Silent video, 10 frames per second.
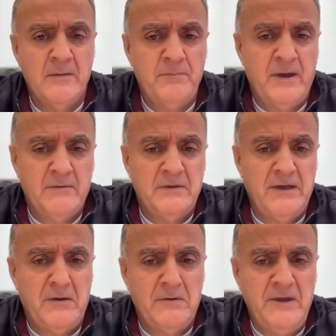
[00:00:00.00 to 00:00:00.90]
But you
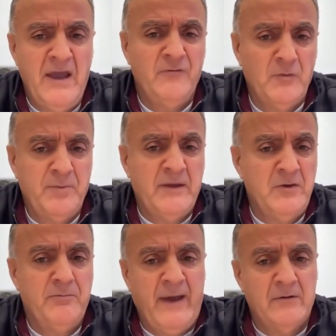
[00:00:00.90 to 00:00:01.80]
have to pick
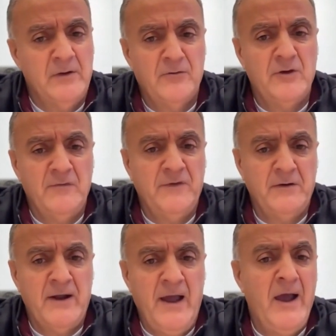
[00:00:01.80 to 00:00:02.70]
your battle and really
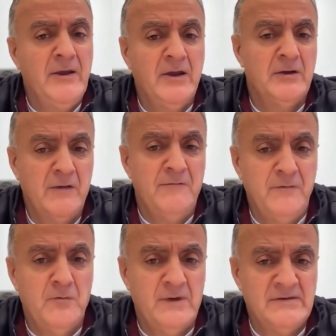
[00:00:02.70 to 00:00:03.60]
figure out how you can
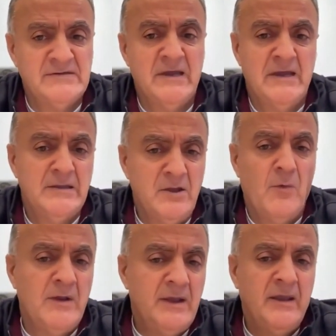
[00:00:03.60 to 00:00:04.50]
influence the
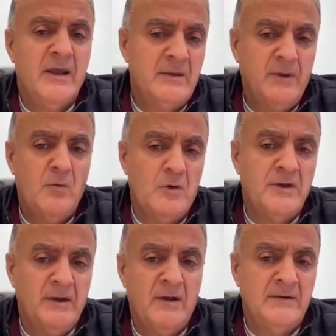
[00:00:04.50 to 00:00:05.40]
one that you're going to be
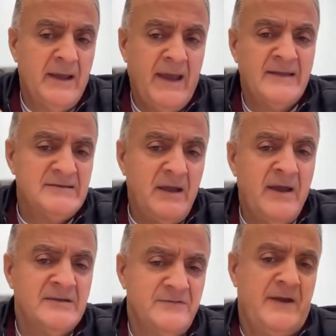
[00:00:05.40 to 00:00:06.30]
working on that adds the
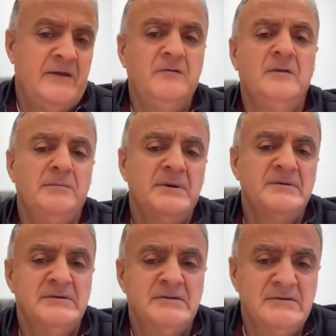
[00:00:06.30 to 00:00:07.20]
highest value to the
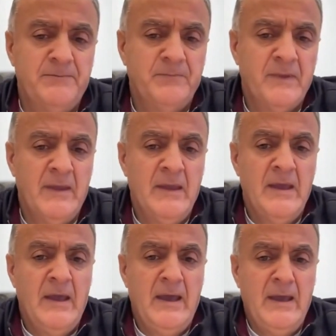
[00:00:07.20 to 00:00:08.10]
business.
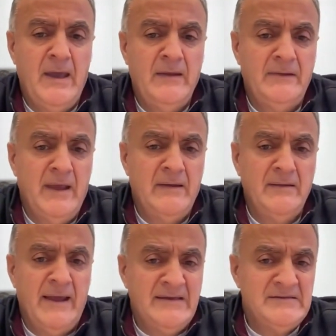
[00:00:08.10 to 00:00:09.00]
And then
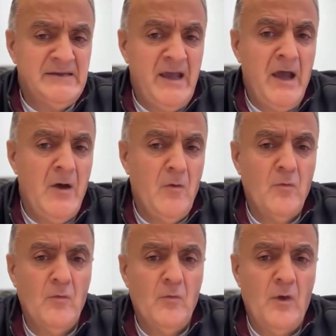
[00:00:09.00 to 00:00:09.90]
lastly,
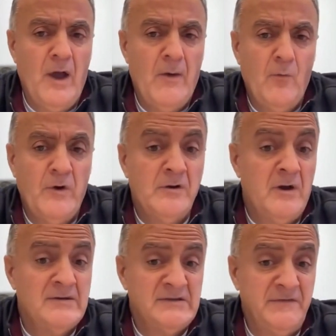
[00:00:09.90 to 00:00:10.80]
how we're
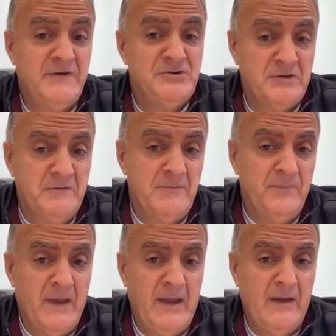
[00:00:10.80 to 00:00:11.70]
cost efficient.
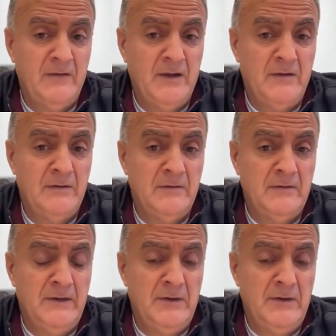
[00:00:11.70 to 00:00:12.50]
And